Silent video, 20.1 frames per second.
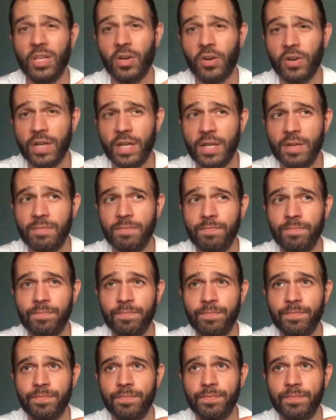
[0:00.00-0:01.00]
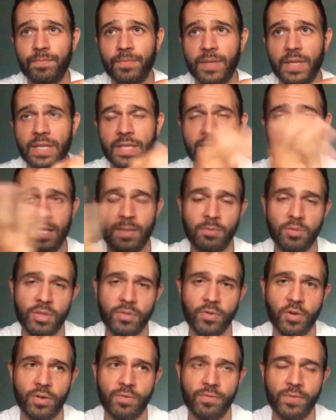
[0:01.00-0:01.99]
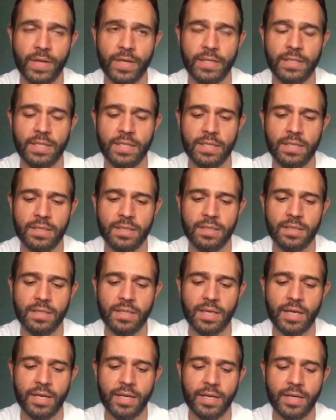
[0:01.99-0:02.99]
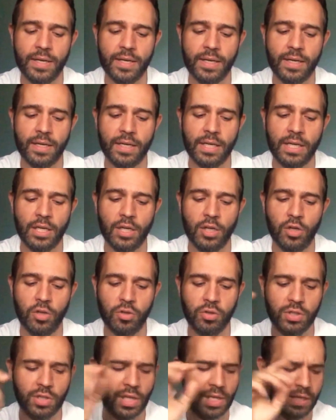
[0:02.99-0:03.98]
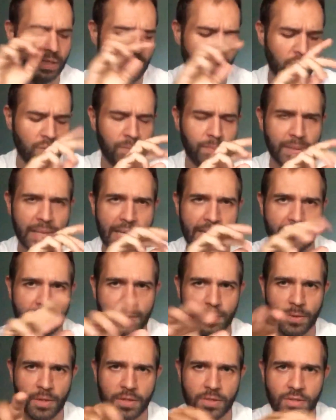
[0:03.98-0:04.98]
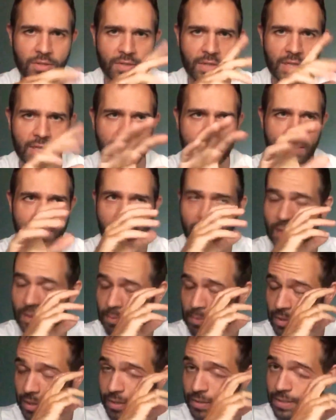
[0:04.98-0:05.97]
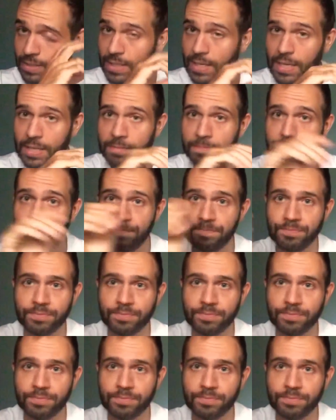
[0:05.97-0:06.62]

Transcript: got in, and it seemed to have got infected. It looked like there were black spots on the inside behind the skin.